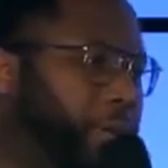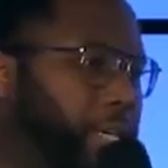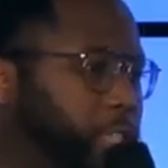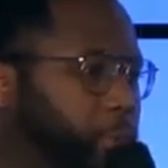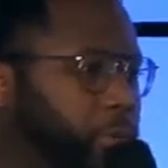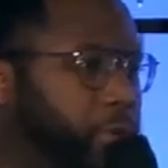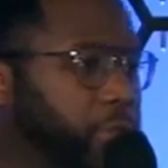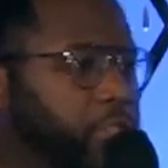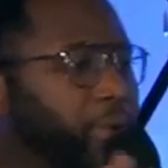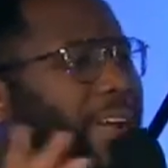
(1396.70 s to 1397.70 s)
ministry, they're
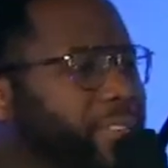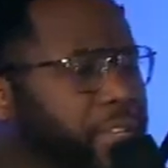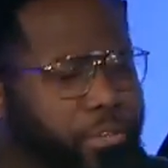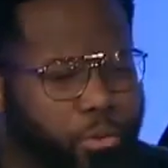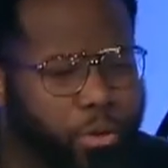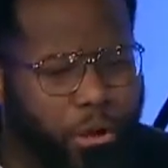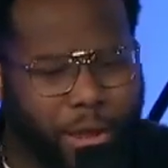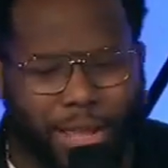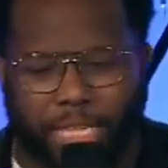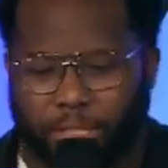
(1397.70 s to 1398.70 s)
traveling, doing all
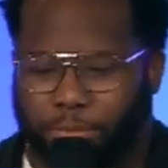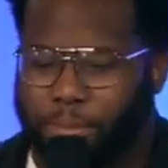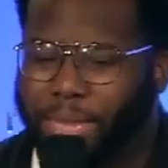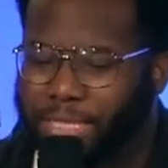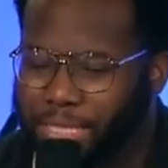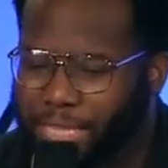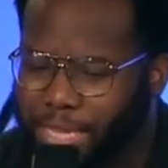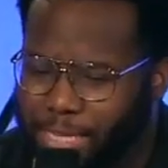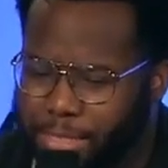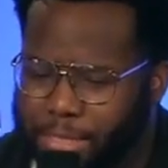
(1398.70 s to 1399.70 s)
kinds of amazing
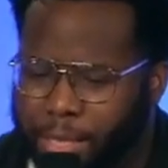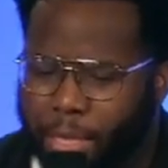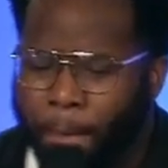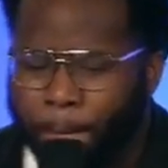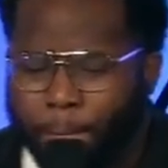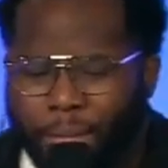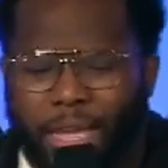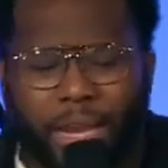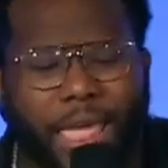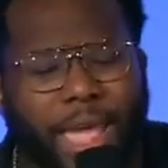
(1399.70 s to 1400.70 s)
things.
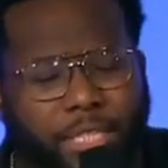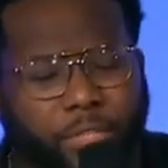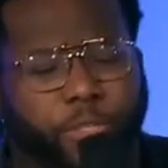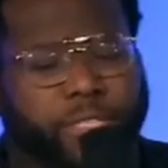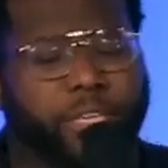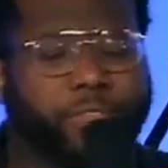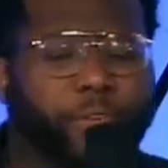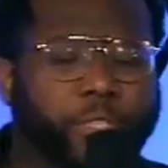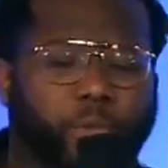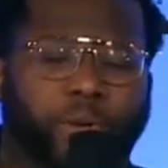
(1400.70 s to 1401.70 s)
And in Acts 13,
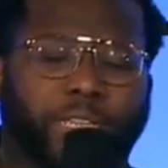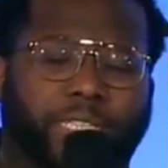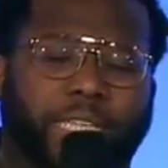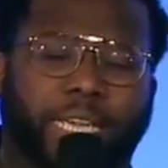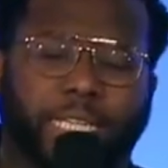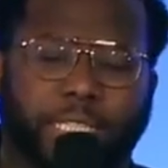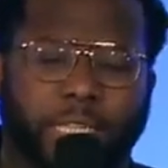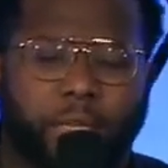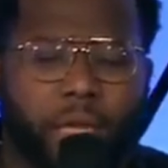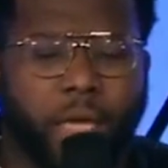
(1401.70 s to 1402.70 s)
verse 1, it says,
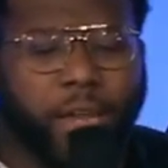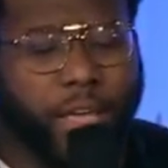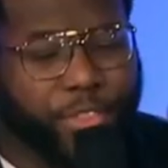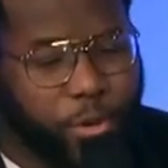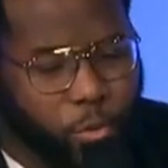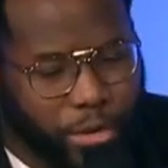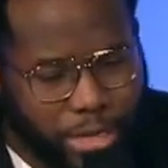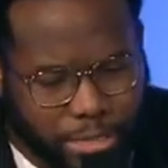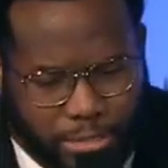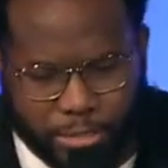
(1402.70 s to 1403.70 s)
Now there
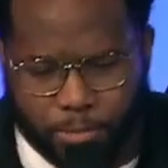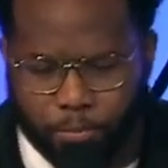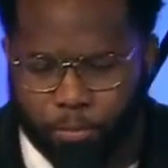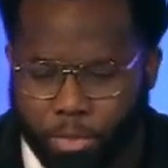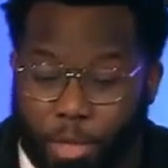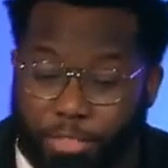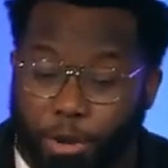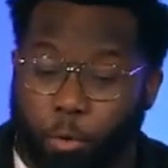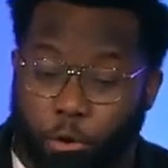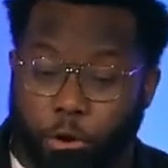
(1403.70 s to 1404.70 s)
was, now
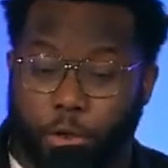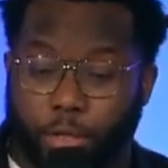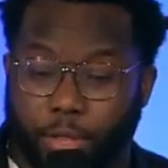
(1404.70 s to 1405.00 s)
there were